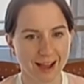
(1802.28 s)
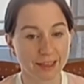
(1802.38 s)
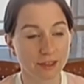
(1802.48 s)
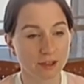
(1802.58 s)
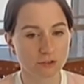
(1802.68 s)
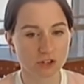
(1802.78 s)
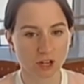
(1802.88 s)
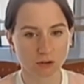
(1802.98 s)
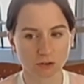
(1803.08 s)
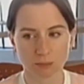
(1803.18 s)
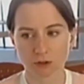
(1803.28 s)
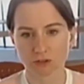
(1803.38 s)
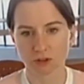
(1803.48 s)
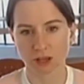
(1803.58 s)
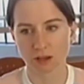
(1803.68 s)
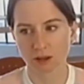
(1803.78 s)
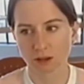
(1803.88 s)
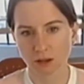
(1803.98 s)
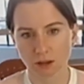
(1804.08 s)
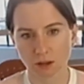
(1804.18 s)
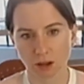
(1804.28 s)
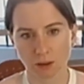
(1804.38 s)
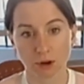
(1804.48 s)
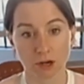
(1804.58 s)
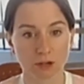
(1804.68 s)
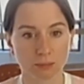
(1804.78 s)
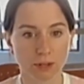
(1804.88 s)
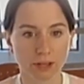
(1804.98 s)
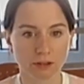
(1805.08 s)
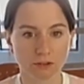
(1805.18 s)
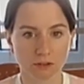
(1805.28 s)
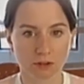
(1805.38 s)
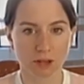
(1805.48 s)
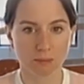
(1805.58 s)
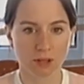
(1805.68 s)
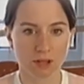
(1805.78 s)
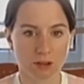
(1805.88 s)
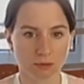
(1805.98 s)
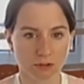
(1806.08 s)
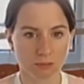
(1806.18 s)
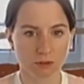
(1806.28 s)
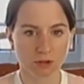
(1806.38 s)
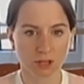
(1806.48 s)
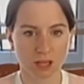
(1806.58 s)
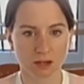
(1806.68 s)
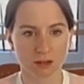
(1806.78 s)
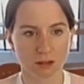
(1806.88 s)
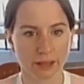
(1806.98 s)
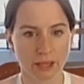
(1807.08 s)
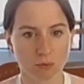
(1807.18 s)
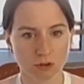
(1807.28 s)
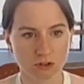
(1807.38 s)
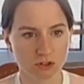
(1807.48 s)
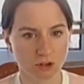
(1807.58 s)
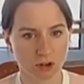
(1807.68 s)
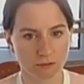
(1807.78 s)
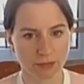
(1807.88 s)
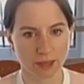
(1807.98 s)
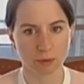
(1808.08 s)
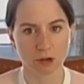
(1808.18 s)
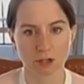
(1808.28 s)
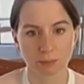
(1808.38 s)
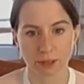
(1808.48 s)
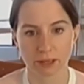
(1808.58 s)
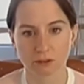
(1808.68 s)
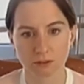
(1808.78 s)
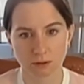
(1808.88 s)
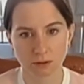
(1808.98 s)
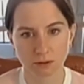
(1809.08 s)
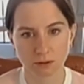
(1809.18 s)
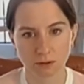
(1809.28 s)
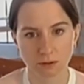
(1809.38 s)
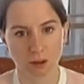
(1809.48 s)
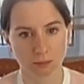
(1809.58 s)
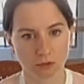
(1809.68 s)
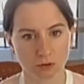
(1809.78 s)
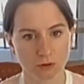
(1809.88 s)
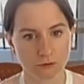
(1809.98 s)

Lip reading: of channels almost like a marketplace and being able to communicate in the language of that marketplace. So if